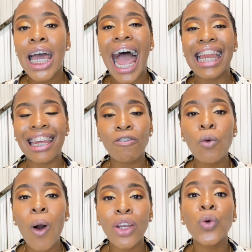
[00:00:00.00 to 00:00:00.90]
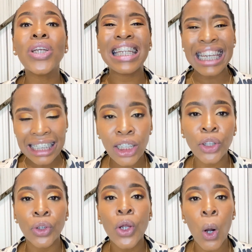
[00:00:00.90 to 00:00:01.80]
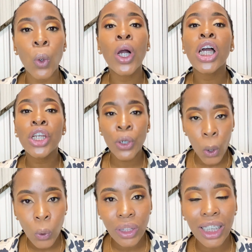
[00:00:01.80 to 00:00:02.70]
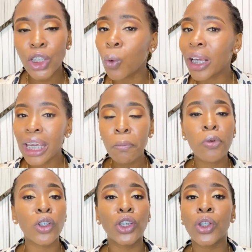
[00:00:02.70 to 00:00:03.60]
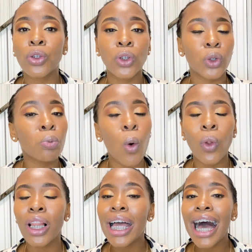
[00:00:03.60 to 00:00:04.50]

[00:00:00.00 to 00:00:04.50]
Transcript: and everyone who needs to know knows. So keep your circle small